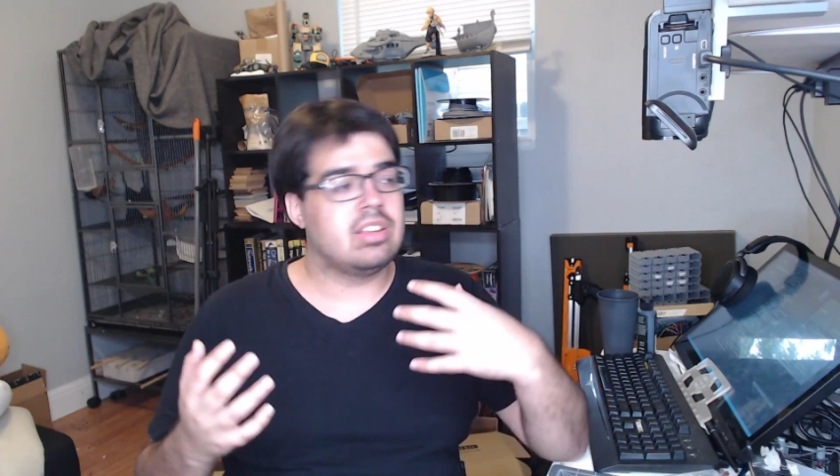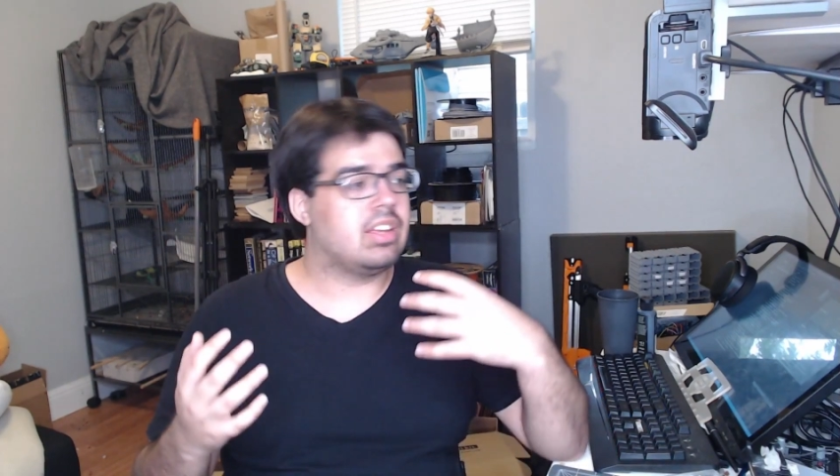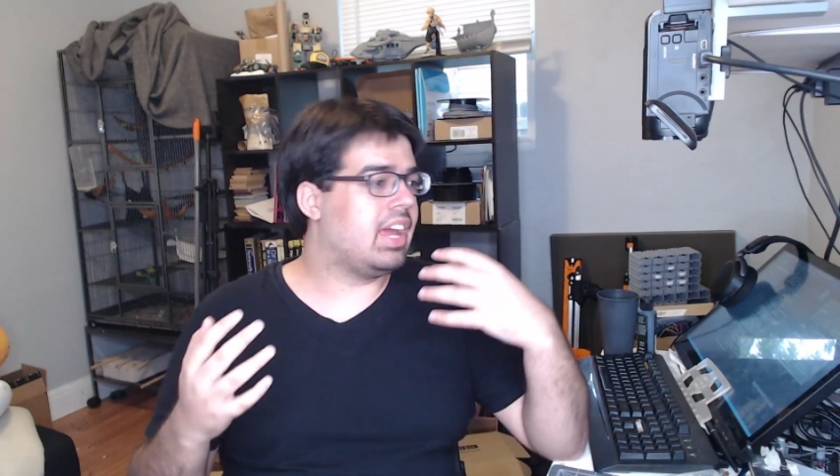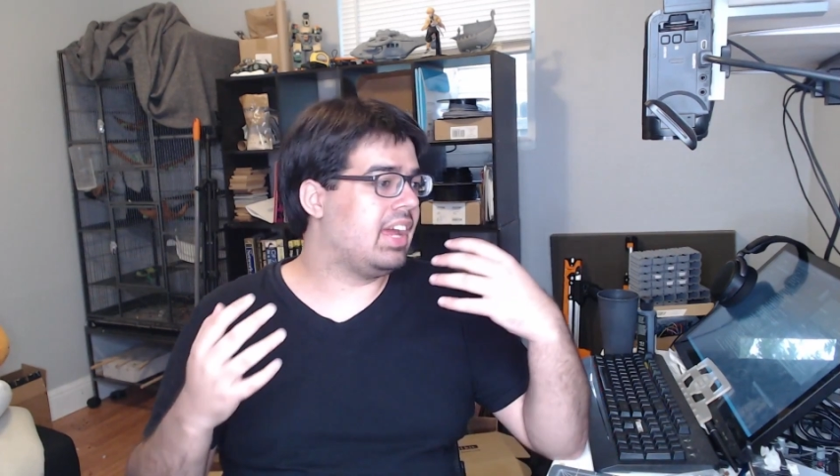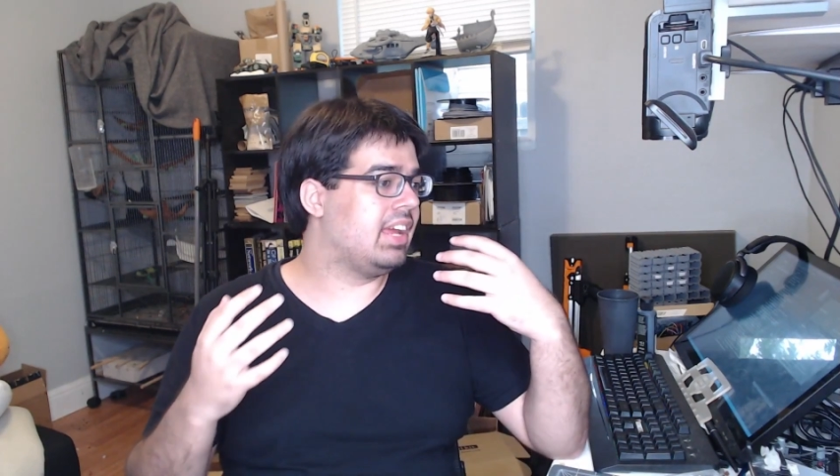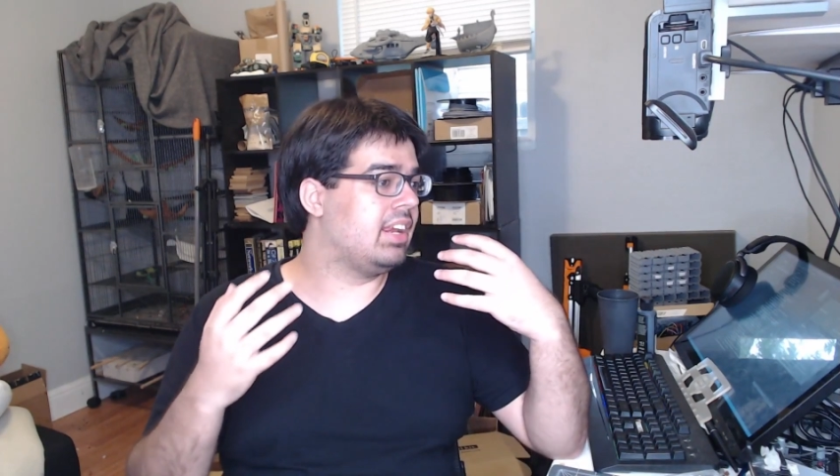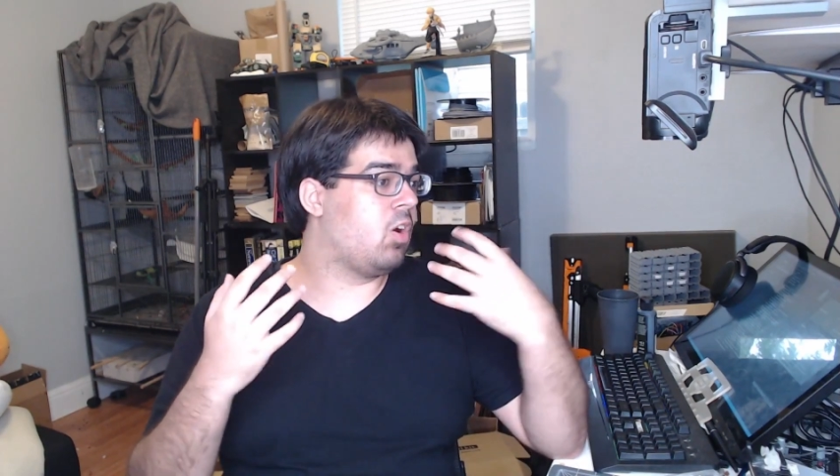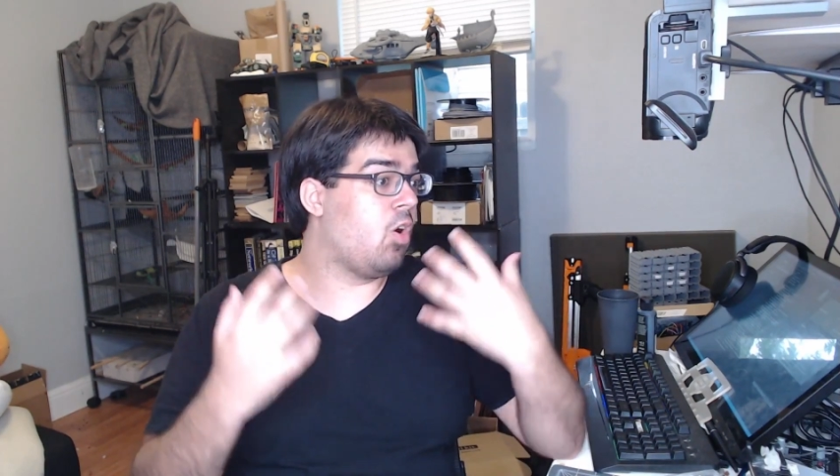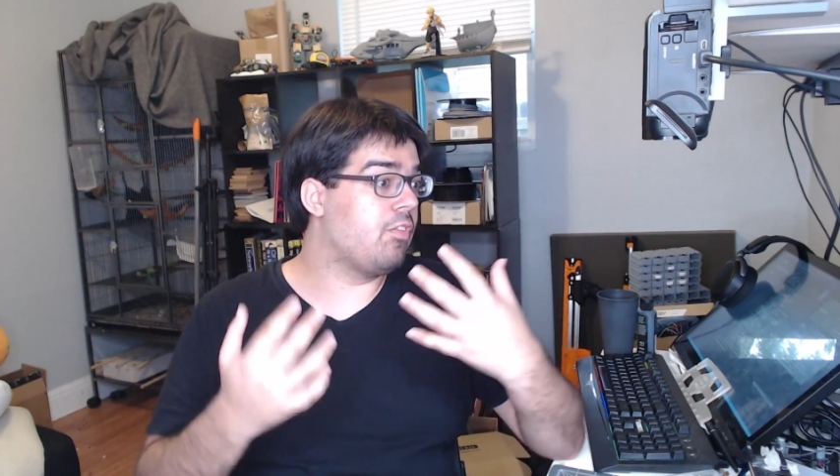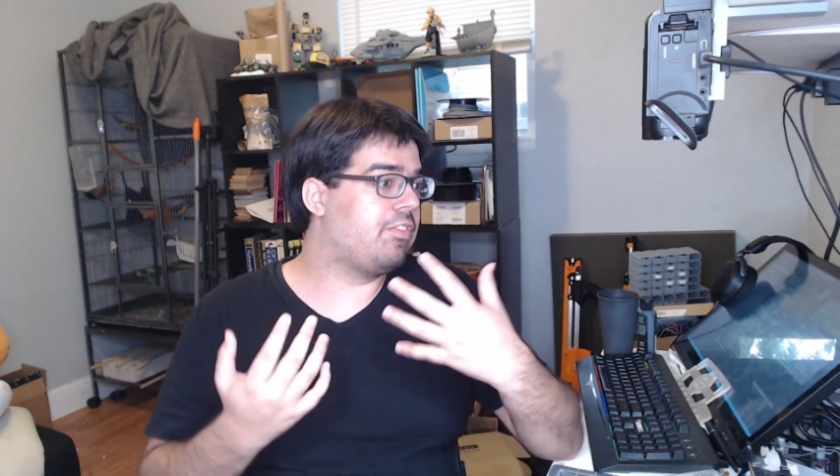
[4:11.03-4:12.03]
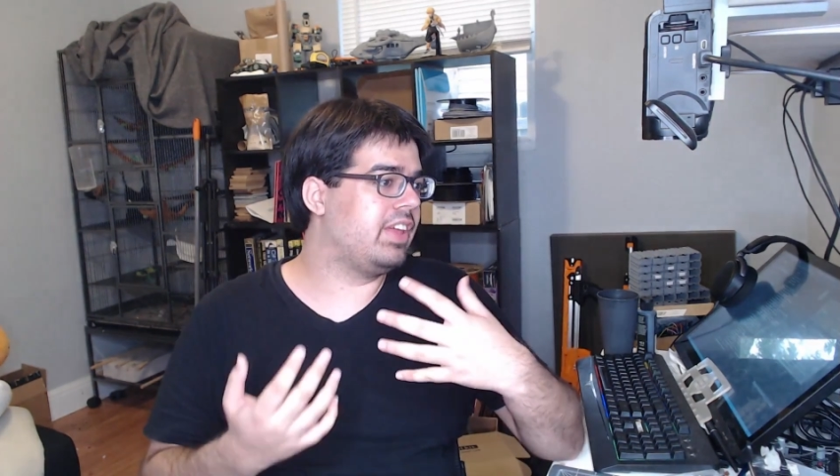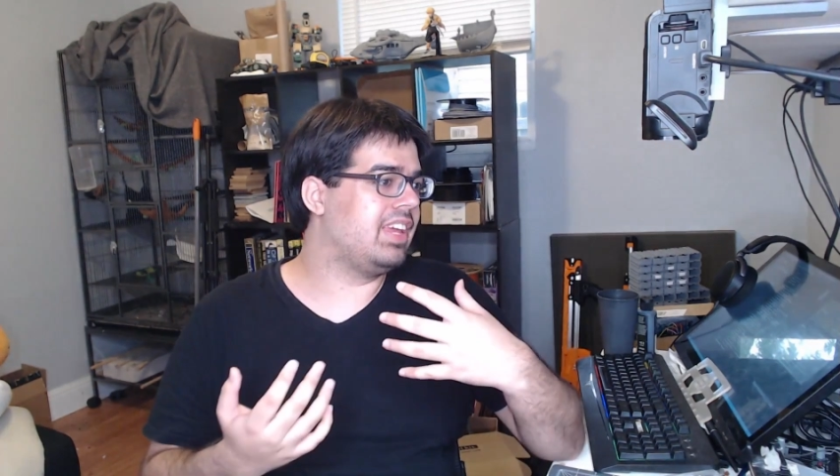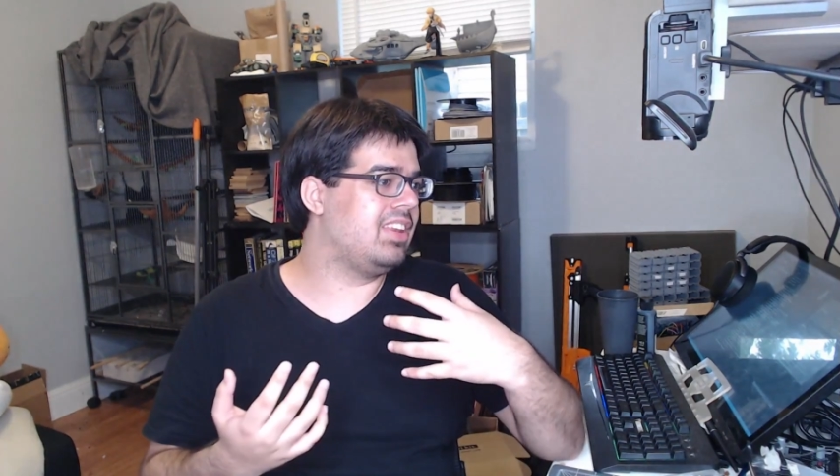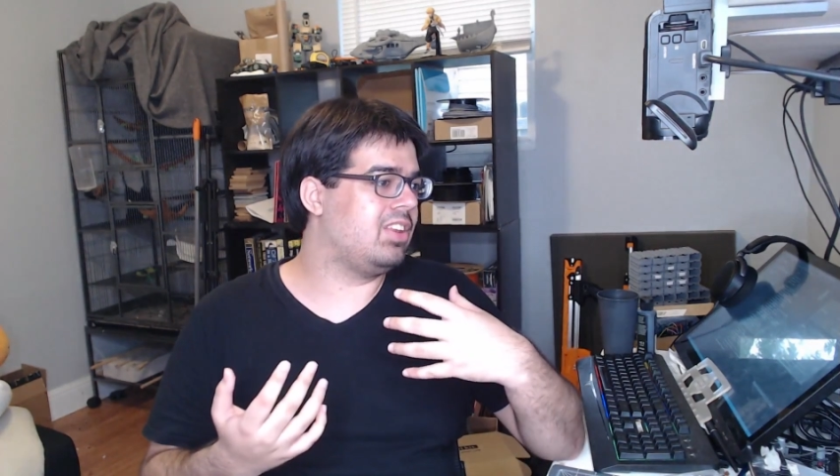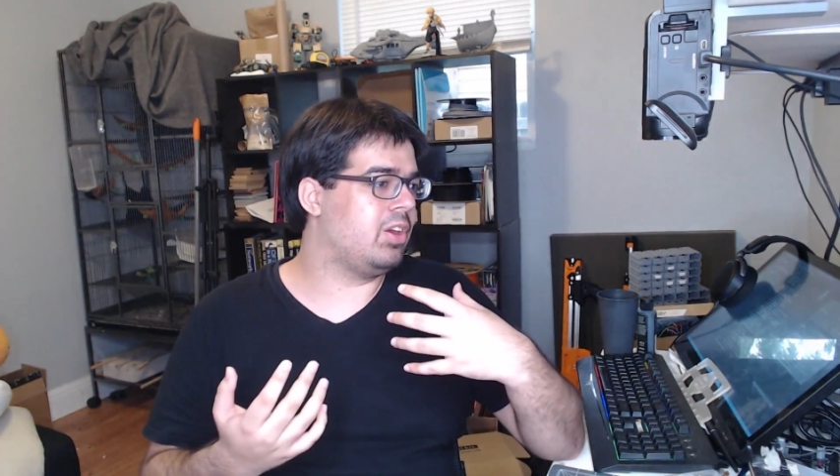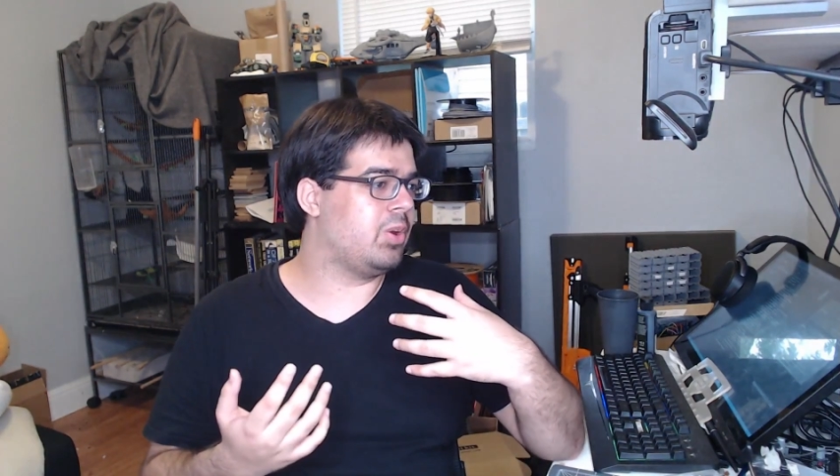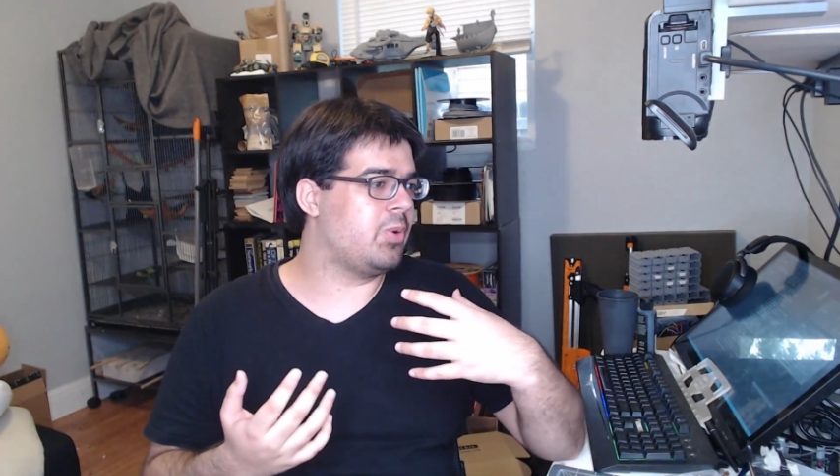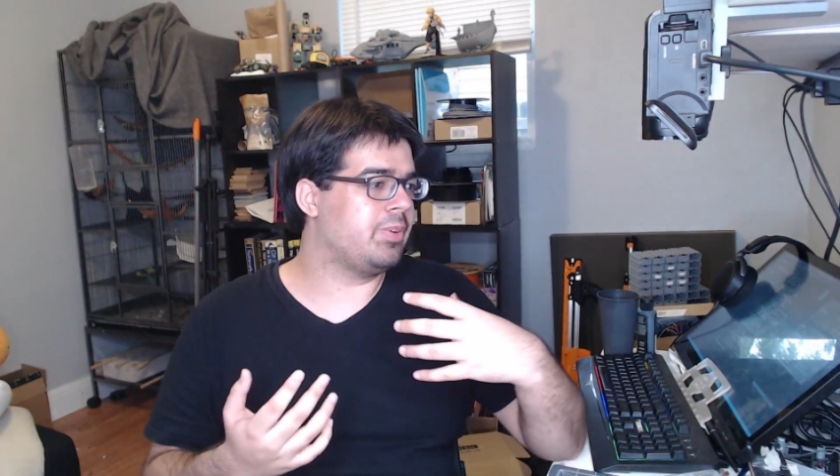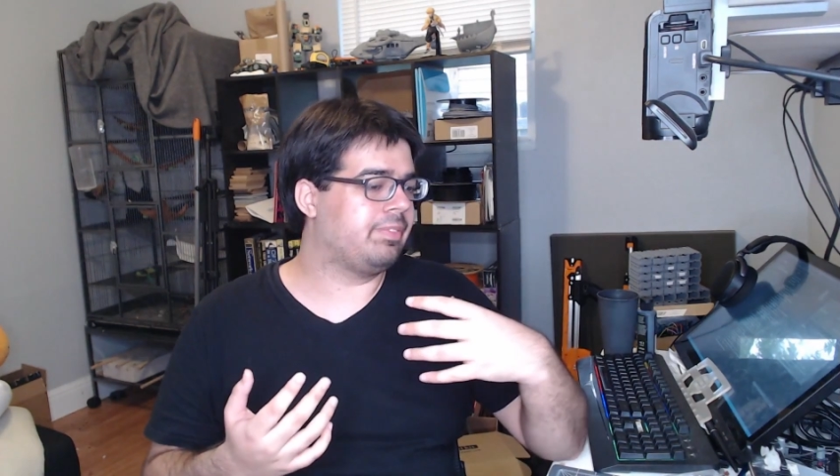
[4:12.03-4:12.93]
and hopefully do